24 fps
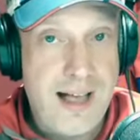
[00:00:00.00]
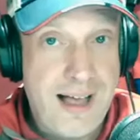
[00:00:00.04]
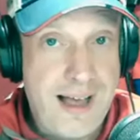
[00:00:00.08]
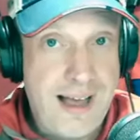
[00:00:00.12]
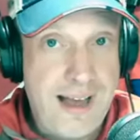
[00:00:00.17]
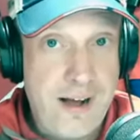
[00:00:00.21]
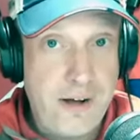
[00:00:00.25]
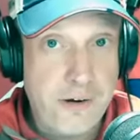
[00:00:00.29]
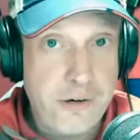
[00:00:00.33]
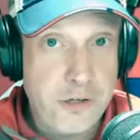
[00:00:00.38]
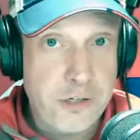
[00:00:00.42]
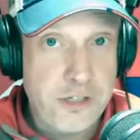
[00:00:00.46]

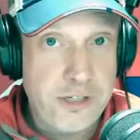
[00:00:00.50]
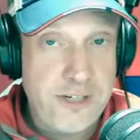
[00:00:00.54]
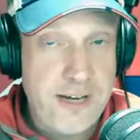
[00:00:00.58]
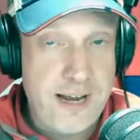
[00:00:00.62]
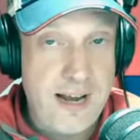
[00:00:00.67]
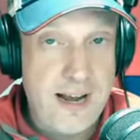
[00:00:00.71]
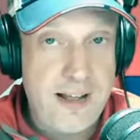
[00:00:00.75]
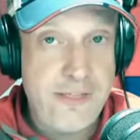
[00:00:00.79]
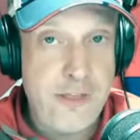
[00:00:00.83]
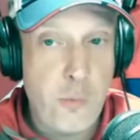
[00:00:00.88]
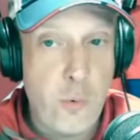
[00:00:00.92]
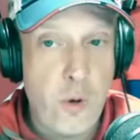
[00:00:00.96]
I
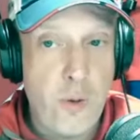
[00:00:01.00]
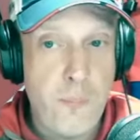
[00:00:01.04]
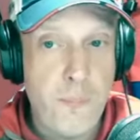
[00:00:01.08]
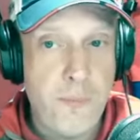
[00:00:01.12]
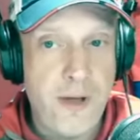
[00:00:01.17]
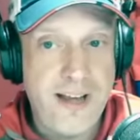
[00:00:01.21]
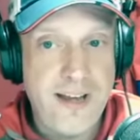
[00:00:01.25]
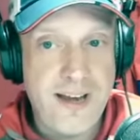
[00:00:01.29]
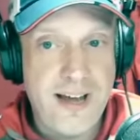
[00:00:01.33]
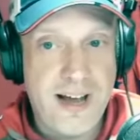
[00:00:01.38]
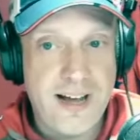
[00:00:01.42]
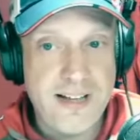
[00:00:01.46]
understand that we
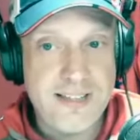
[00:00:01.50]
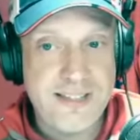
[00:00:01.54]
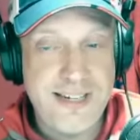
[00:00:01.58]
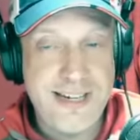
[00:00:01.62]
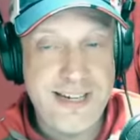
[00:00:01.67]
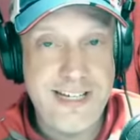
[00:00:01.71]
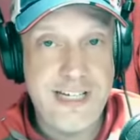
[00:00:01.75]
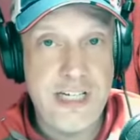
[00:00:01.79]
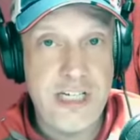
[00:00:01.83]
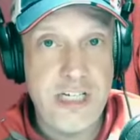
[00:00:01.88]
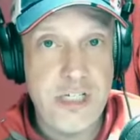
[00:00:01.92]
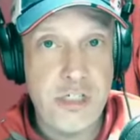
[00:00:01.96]
might not
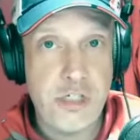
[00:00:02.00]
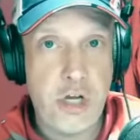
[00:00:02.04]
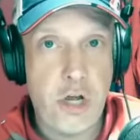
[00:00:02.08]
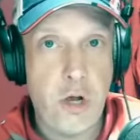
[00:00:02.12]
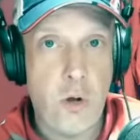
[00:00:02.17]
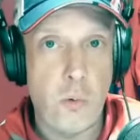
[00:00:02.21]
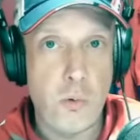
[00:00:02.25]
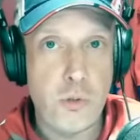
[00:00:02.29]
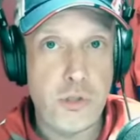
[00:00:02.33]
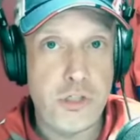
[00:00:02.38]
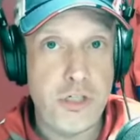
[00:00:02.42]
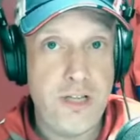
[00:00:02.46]
see
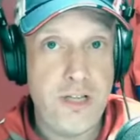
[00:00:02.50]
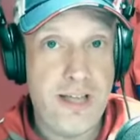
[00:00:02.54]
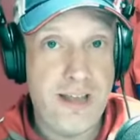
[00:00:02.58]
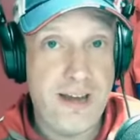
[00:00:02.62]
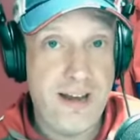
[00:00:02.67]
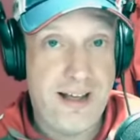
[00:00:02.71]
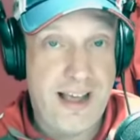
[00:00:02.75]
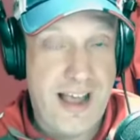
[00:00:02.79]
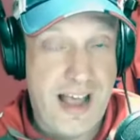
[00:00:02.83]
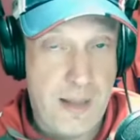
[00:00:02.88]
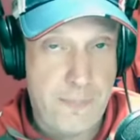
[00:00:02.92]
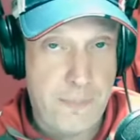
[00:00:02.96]
TJ Oshie
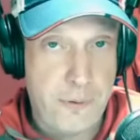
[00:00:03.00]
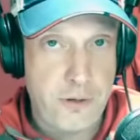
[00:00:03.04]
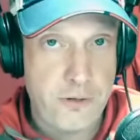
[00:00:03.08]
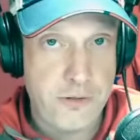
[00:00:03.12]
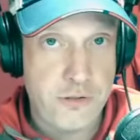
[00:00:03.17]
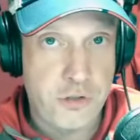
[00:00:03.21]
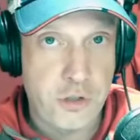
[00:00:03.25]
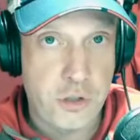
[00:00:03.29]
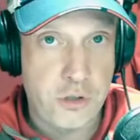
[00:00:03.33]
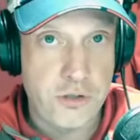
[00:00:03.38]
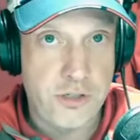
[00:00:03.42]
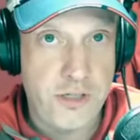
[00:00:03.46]
in a
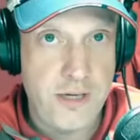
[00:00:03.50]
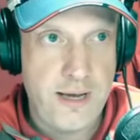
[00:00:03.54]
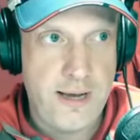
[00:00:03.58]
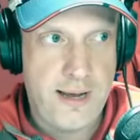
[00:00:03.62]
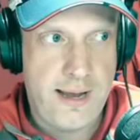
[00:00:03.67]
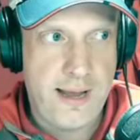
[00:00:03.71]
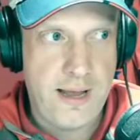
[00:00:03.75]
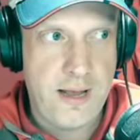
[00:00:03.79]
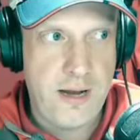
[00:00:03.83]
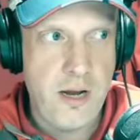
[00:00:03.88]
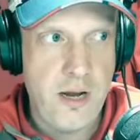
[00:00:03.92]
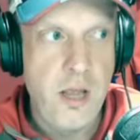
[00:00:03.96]
Capitals jersey
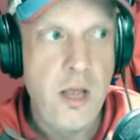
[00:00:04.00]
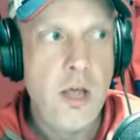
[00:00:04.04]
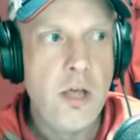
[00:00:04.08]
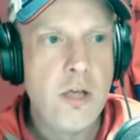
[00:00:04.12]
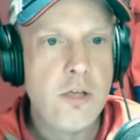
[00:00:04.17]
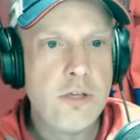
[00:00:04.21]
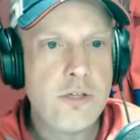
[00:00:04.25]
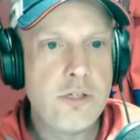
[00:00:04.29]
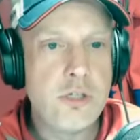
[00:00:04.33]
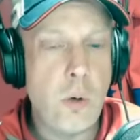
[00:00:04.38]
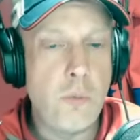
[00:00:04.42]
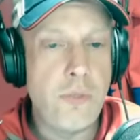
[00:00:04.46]
again,
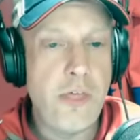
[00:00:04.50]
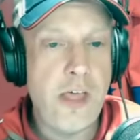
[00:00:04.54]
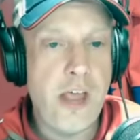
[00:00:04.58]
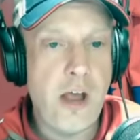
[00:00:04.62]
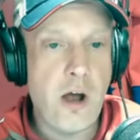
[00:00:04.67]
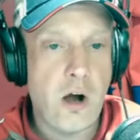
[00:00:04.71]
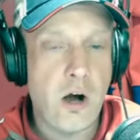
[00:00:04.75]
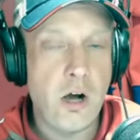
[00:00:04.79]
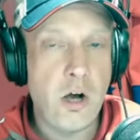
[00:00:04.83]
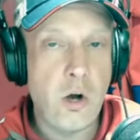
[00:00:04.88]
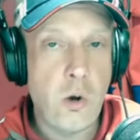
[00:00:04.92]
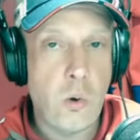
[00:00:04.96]
so
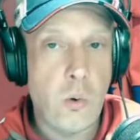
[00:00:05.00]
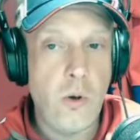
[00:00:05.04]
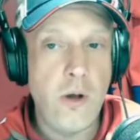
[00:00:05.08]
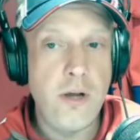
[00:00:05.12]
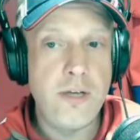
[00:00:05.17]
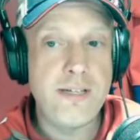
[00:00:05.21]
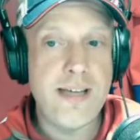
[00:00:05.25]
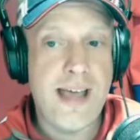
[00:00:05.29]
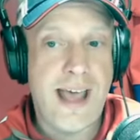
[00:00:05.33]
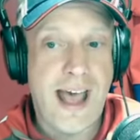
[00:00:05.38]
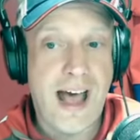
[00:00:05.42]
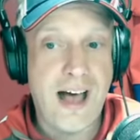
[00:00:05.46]
they are
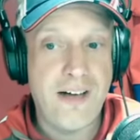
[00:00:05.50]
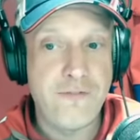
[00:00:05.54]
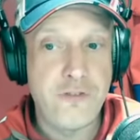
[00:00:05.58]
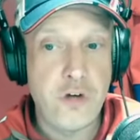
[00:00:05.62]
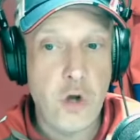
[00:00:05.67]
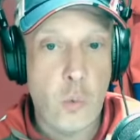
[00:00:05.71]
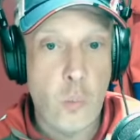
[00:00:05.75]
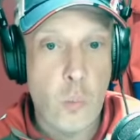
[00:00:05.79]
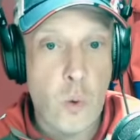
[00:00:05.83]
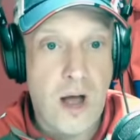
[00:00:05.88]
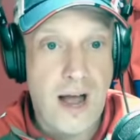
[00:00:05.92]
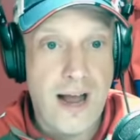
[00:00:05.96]
going to have
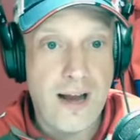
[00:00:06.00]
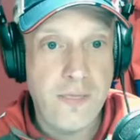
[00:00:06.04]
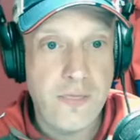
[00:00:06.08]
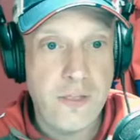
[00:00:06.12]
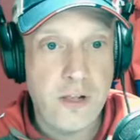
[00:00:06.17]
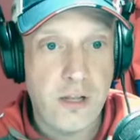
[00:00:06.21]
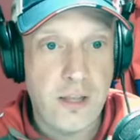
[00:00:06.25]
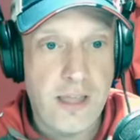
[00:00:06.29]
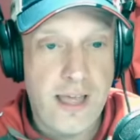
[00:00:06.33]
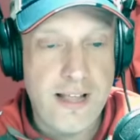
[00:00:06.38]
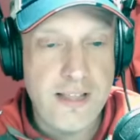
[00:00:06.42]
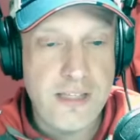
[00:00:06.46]
to
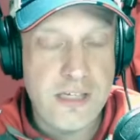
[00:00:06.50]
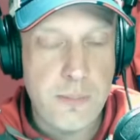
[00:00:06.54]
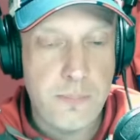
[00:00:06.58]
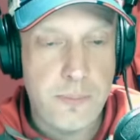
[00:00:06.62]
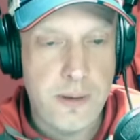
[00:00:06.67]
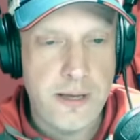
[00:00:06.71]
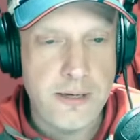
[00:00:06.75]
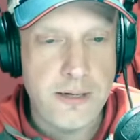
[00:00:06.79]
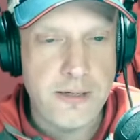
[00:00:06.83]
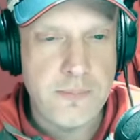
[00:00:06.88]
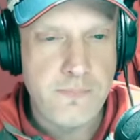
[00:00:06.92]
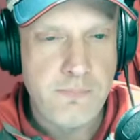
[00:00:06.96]
widen the lens a
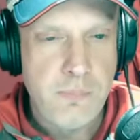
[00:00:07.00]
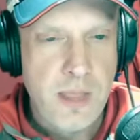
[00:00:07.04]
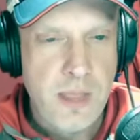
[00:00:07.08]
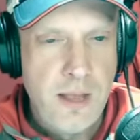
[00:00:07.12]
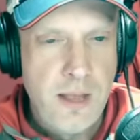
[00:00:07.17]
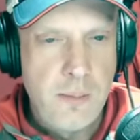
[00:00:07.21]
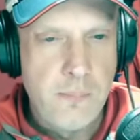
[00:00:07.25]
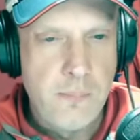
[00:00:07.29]
bit.